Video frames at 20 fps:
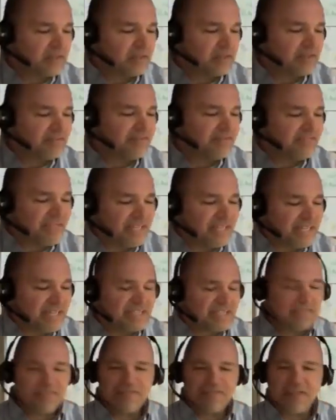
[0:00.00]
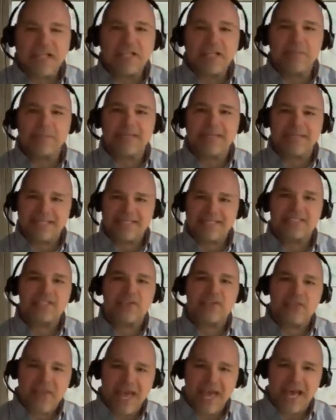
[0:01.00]
the V developing
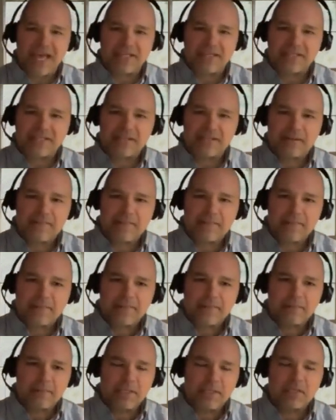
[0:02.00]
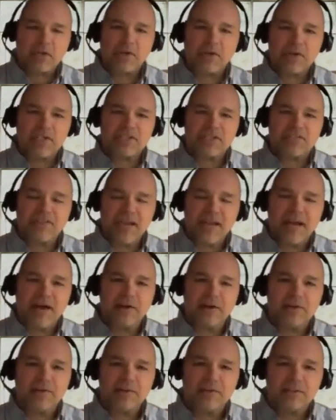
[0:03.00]
into that because of
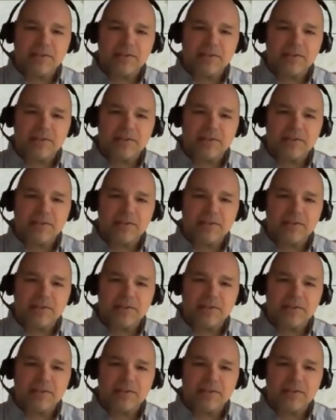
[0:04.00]
how